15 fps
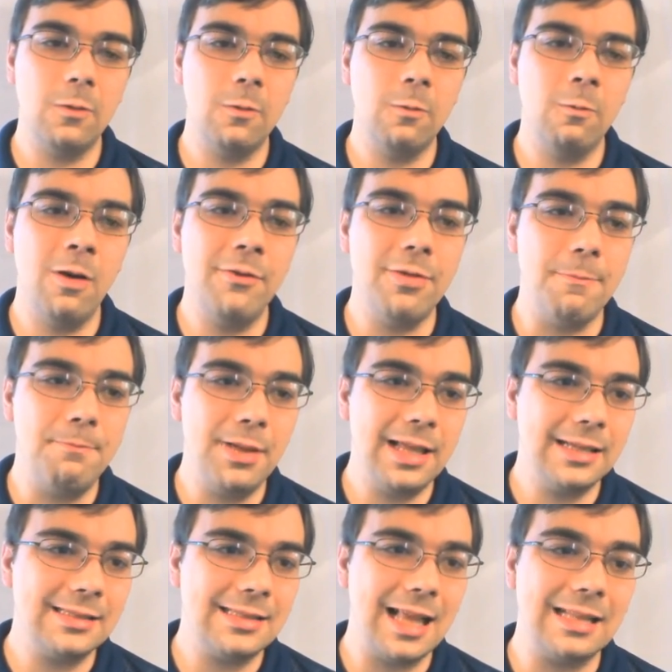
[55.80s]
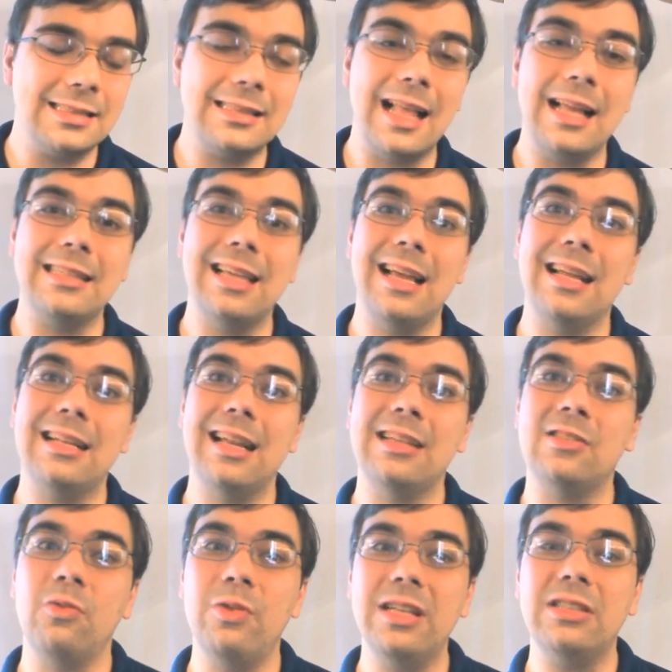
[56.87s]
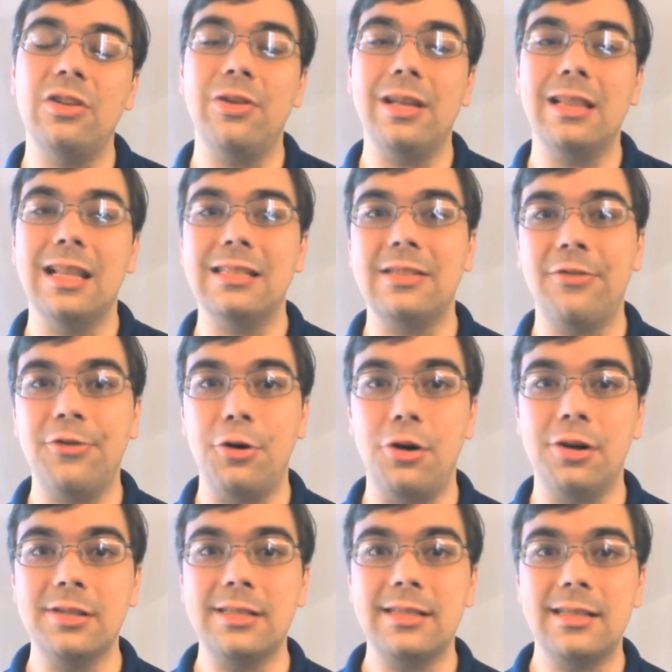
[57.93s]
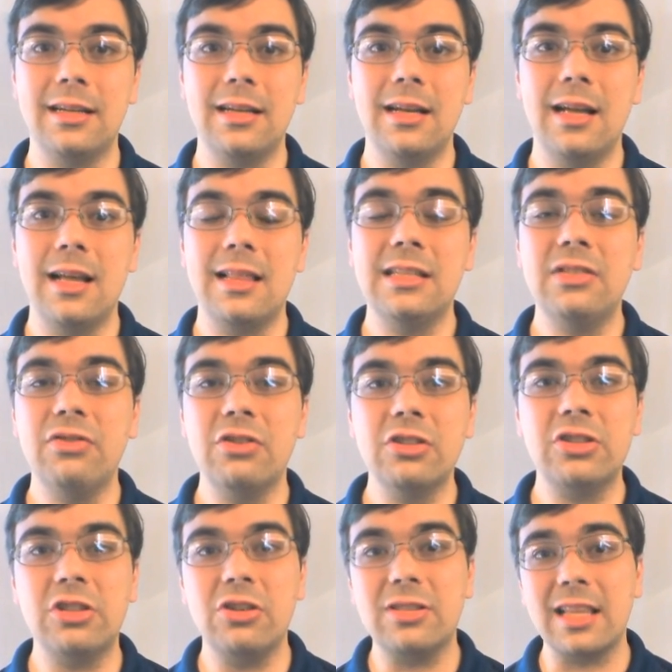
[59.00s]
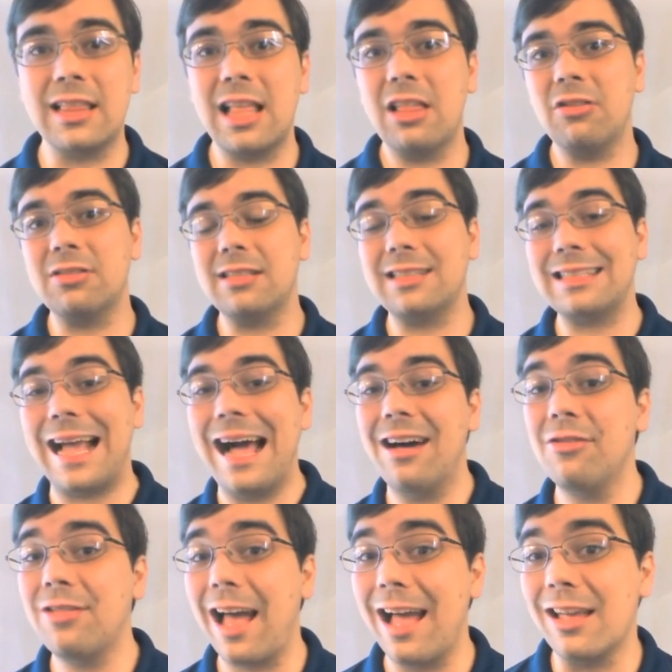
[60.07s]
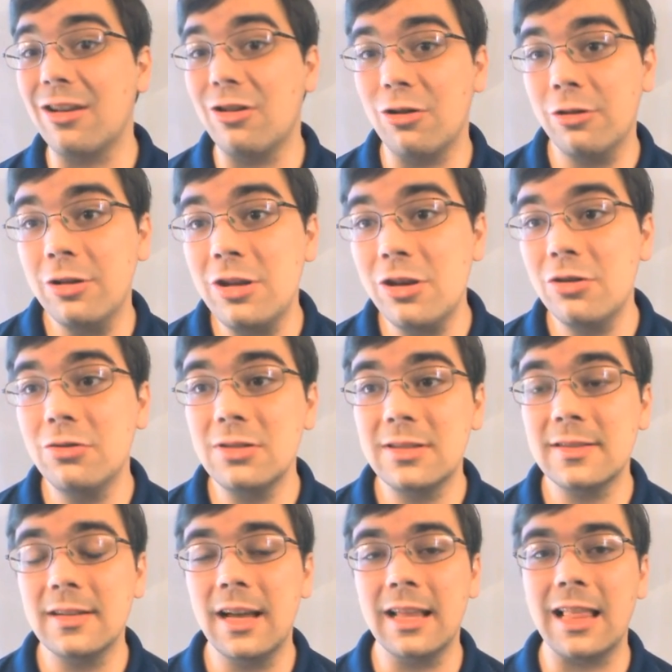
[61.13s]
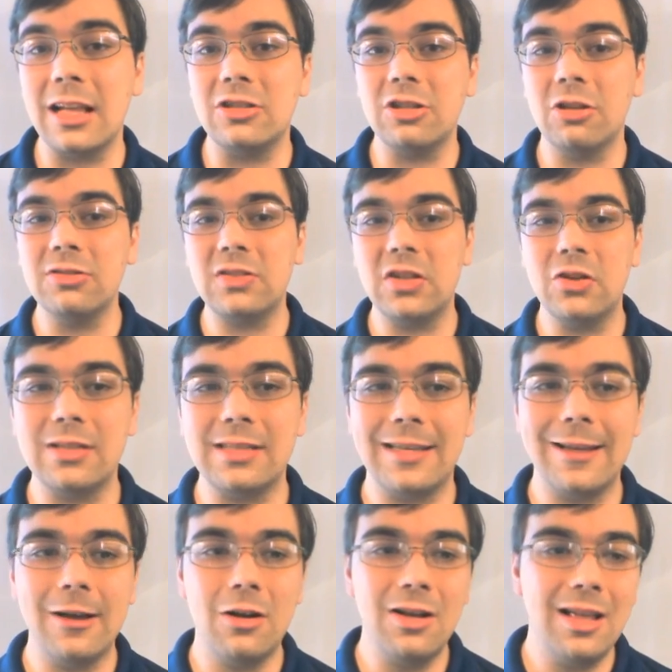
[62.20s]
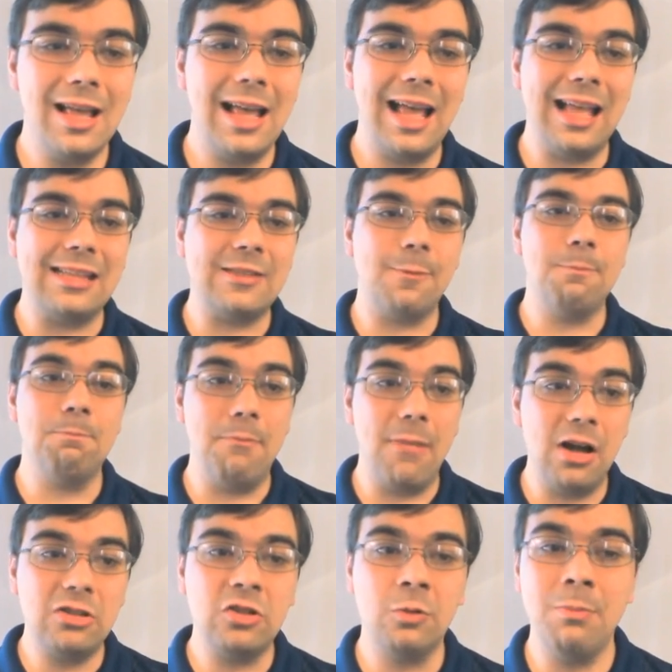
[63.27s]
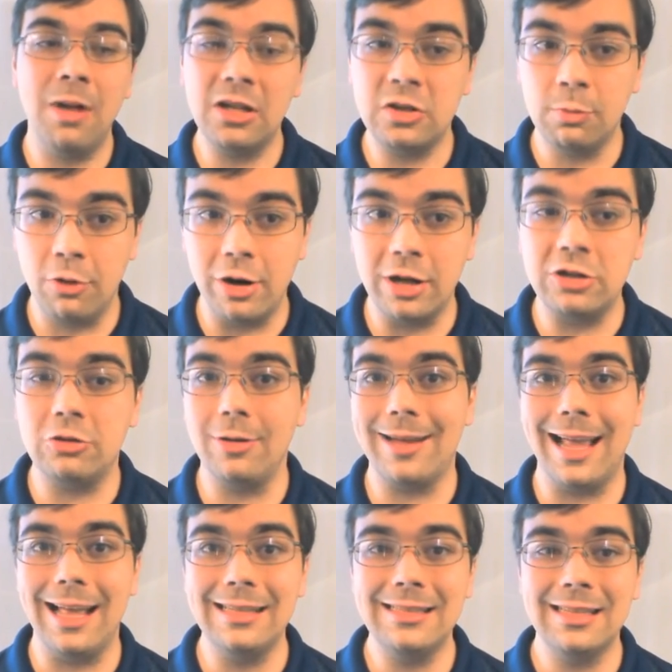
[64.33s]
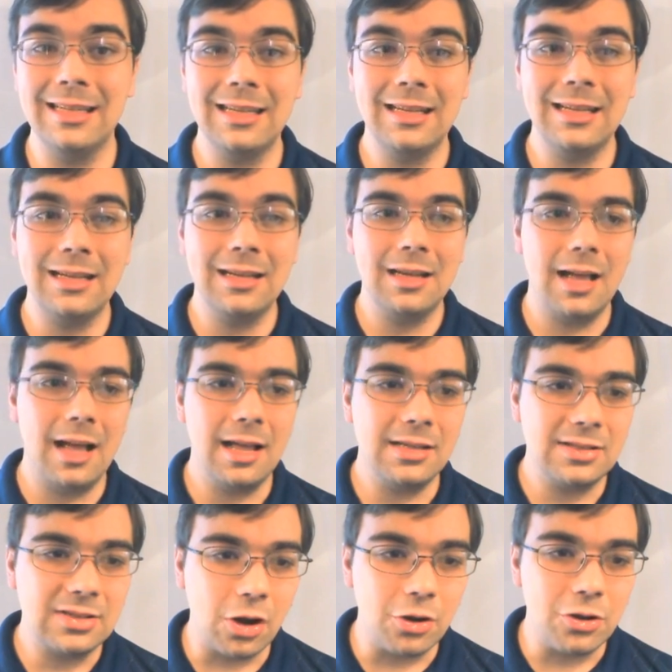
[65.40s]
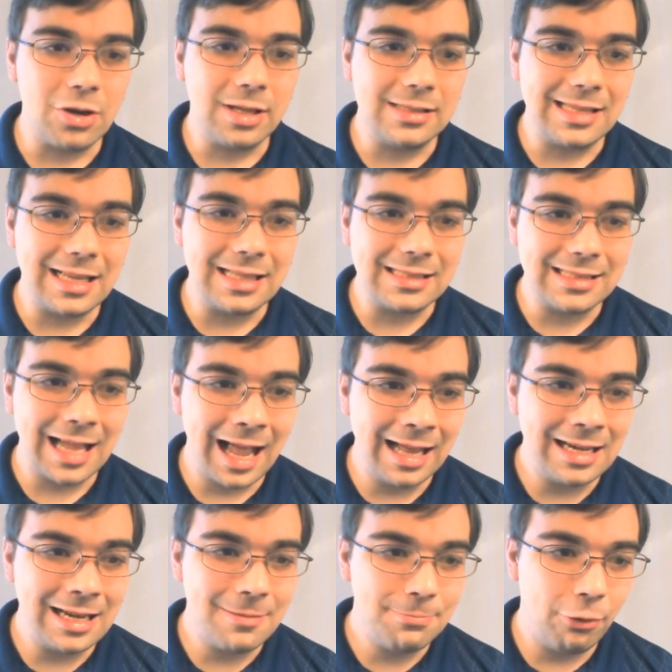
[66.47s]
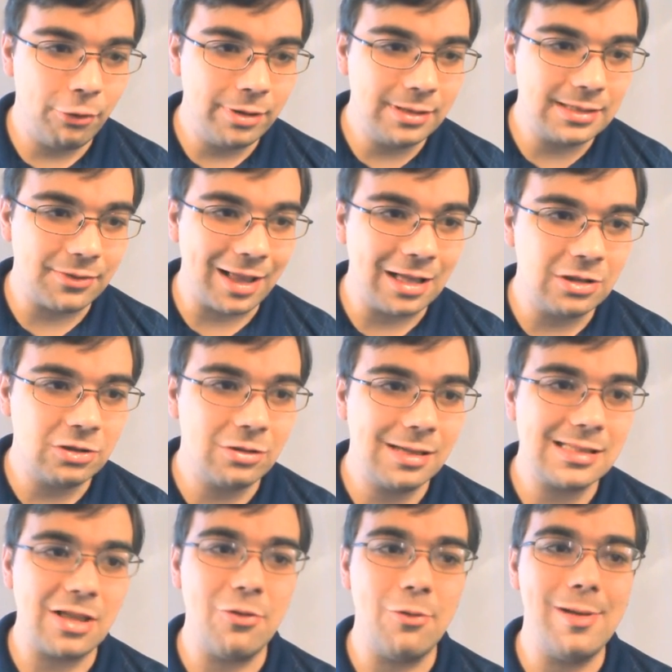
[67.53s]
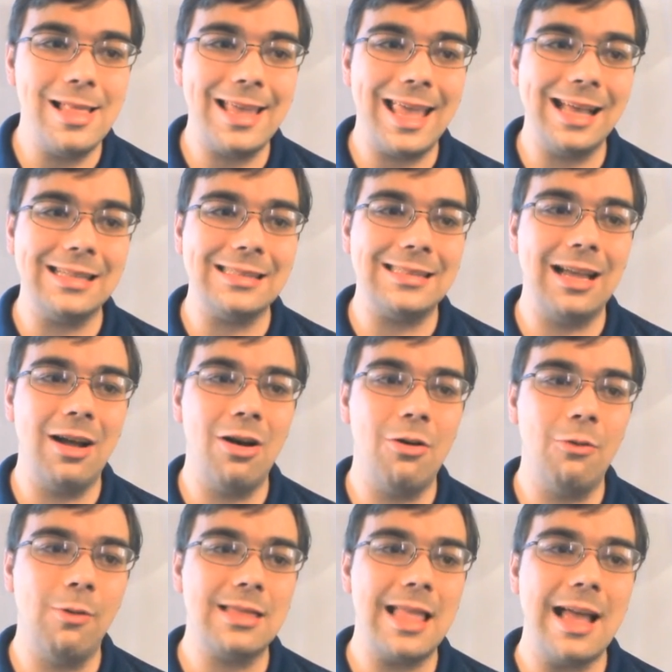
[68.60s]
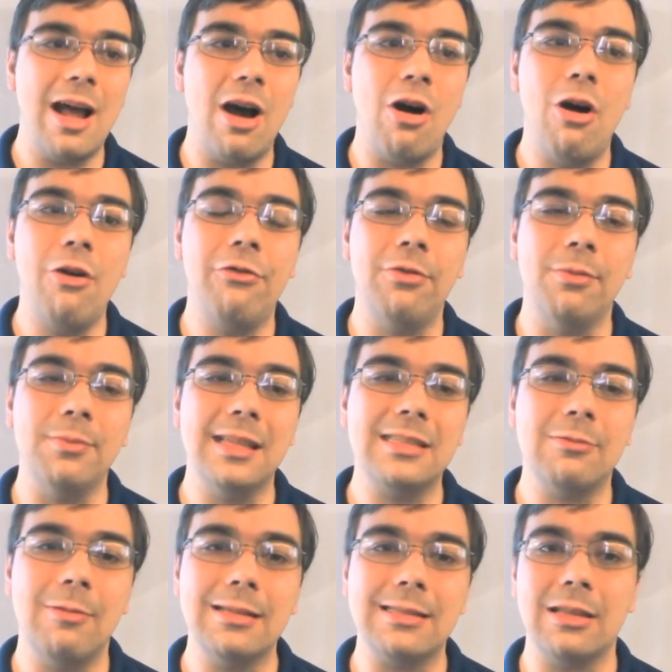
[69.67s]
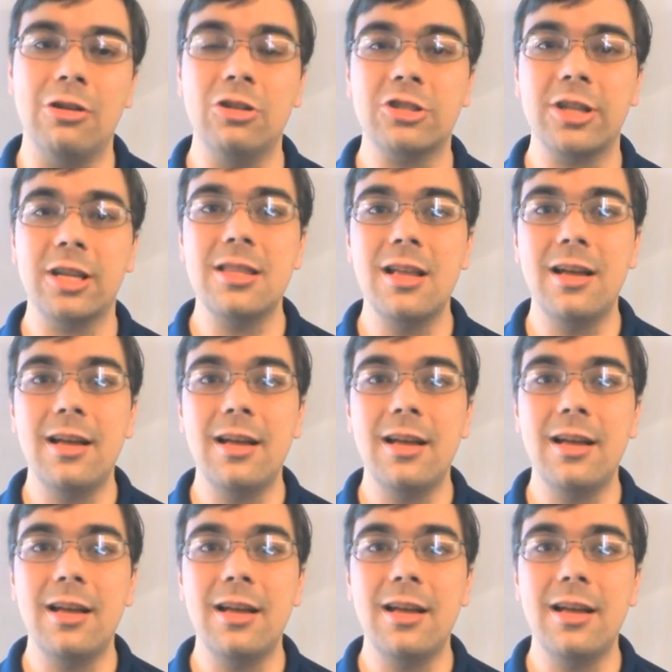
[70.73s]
One of the biggest things that I did is redoing this forest. This forest shows another style that I could use, and I chose to here. It's much, much more intricate. So you can see tiny points of interest that you really can't tell what they are from this resolution.